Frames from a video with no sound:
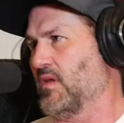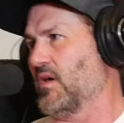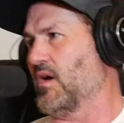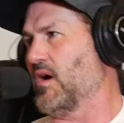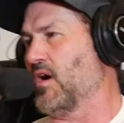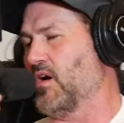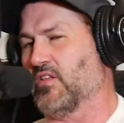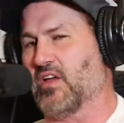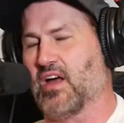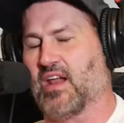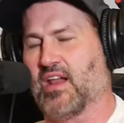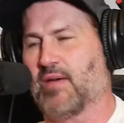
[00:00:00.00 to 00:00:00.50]

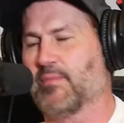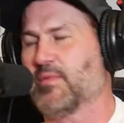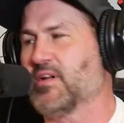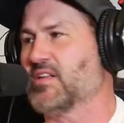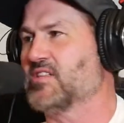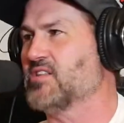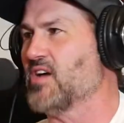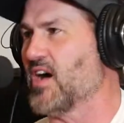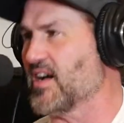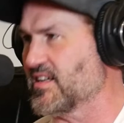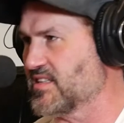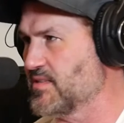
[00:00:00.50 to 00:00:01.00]
Hold on. I'm going to
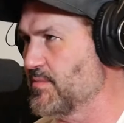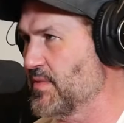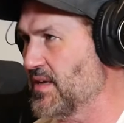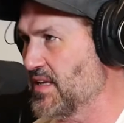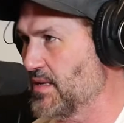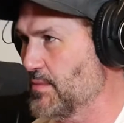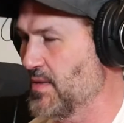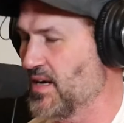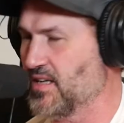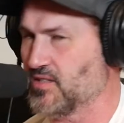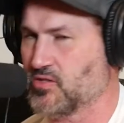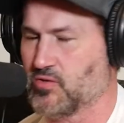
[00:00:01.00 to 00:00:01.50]
talk to Mickey
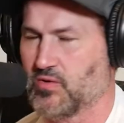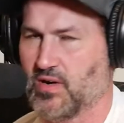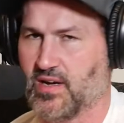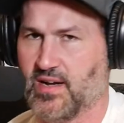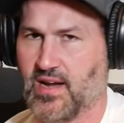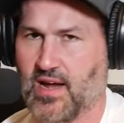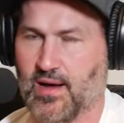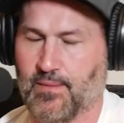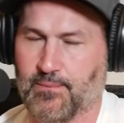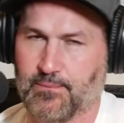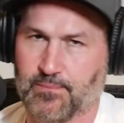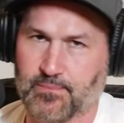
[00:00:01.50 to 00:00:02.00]
Mouse right
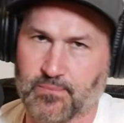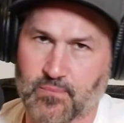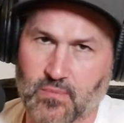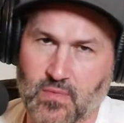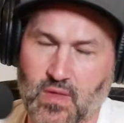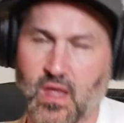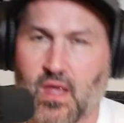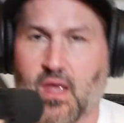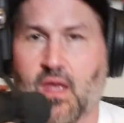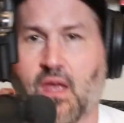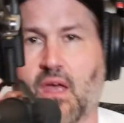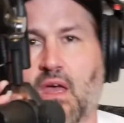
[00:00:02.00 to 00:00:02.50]
now.
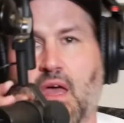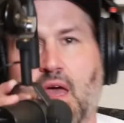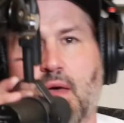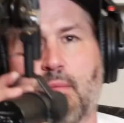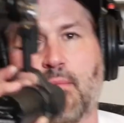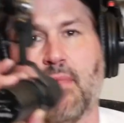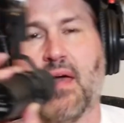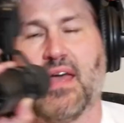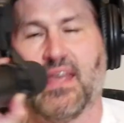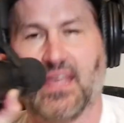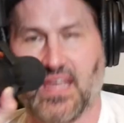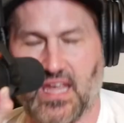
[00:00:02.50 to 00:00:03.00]

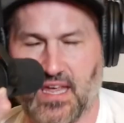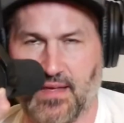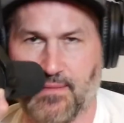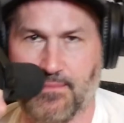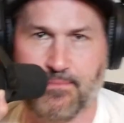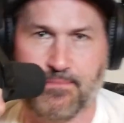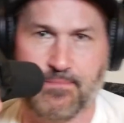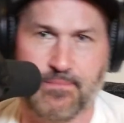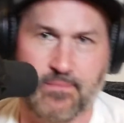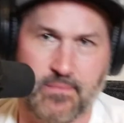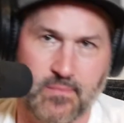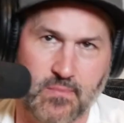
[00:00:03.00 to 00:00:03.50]
Mickey,
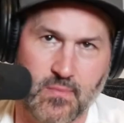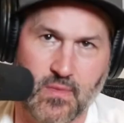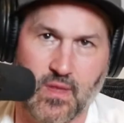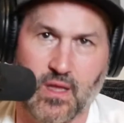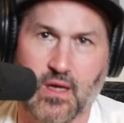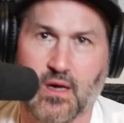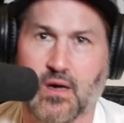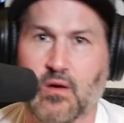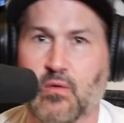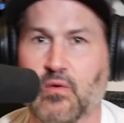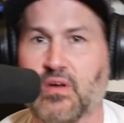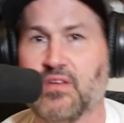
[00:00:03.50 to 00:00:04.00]

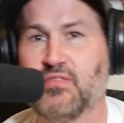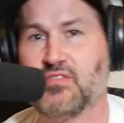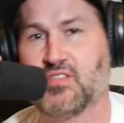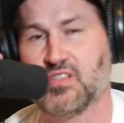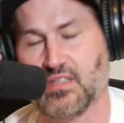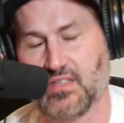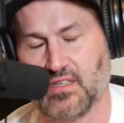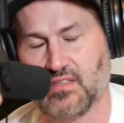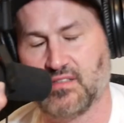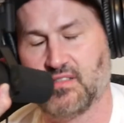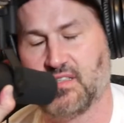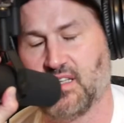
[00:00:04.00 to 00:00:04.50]
we've
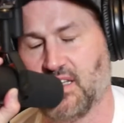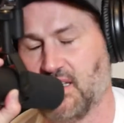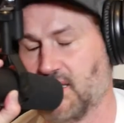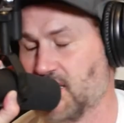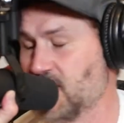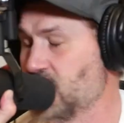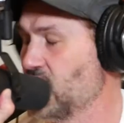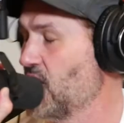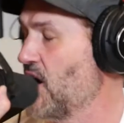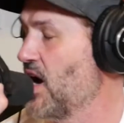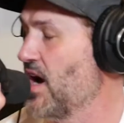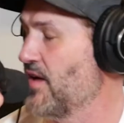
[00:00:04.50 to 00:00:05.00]
seen
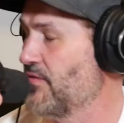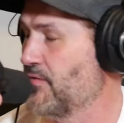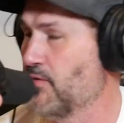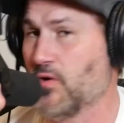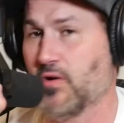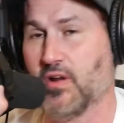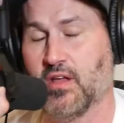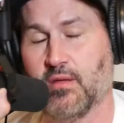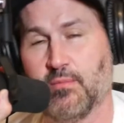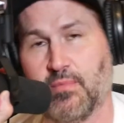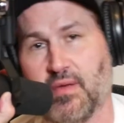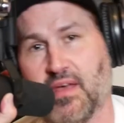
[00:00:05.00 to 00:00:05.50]
this
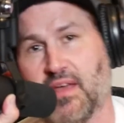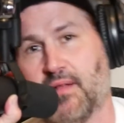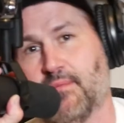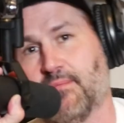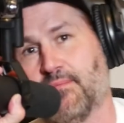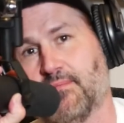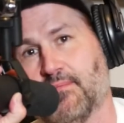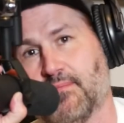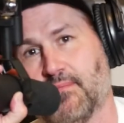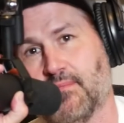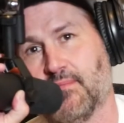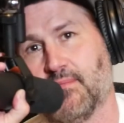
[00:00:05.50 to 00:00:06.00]
off-roading bit
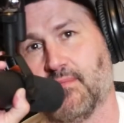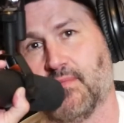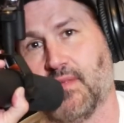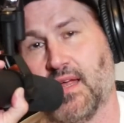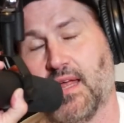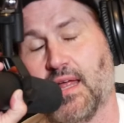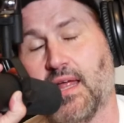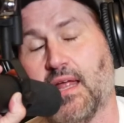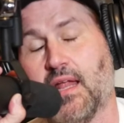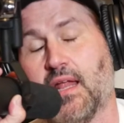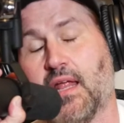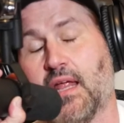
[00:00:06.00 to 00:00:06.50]

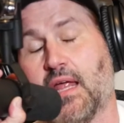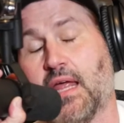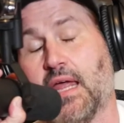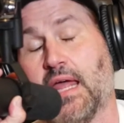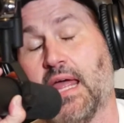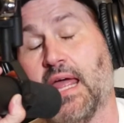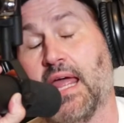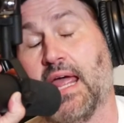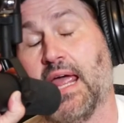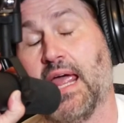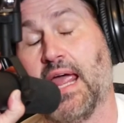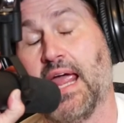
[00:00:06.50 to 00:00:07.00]

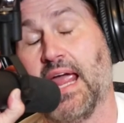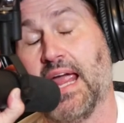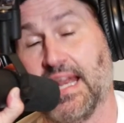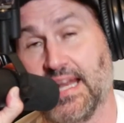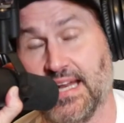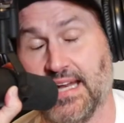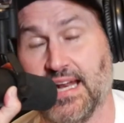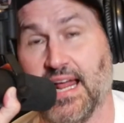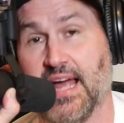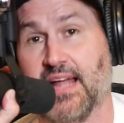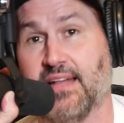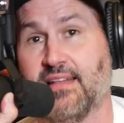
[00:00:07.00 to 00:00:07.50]

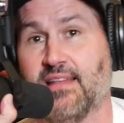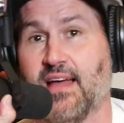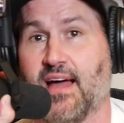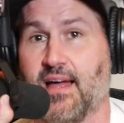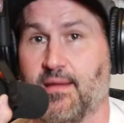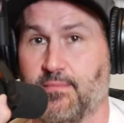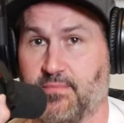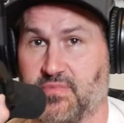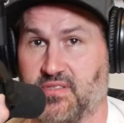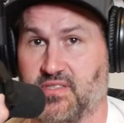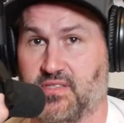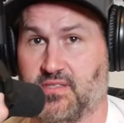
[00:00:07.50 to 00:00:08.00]
89
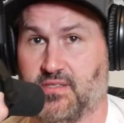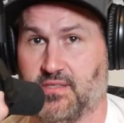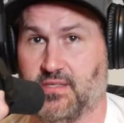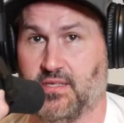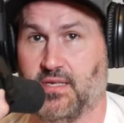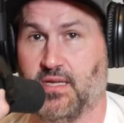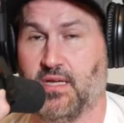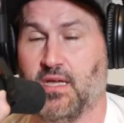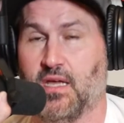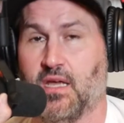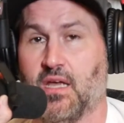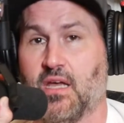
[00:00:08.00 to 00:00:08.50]
times.
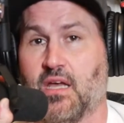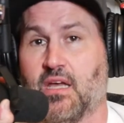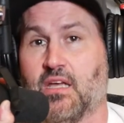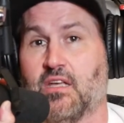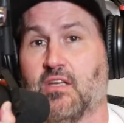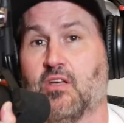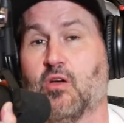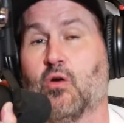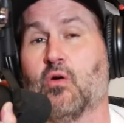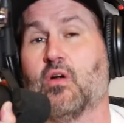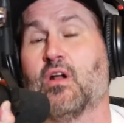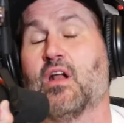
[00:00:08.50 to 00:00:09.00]

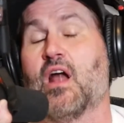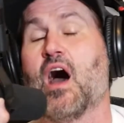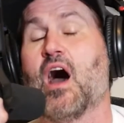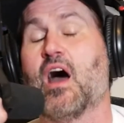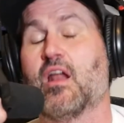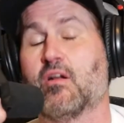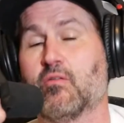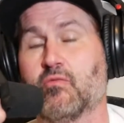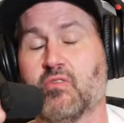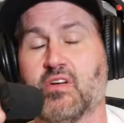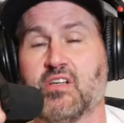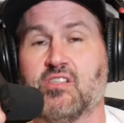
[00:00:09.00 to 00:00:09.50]
You're an
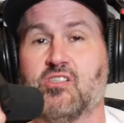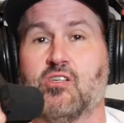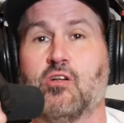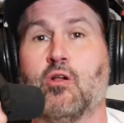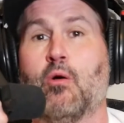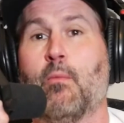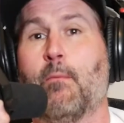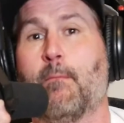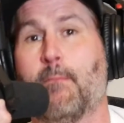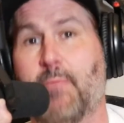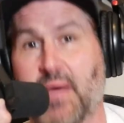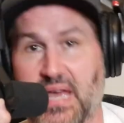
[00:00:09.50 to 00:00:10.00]

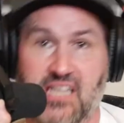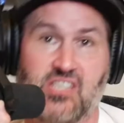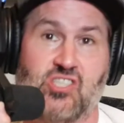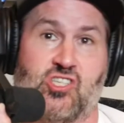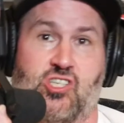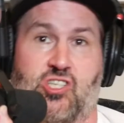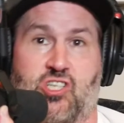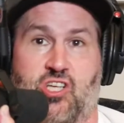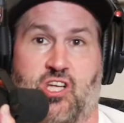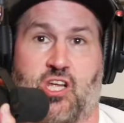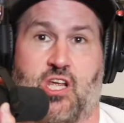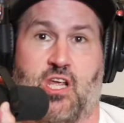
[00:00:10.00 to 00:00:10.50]
unoriginal bitch.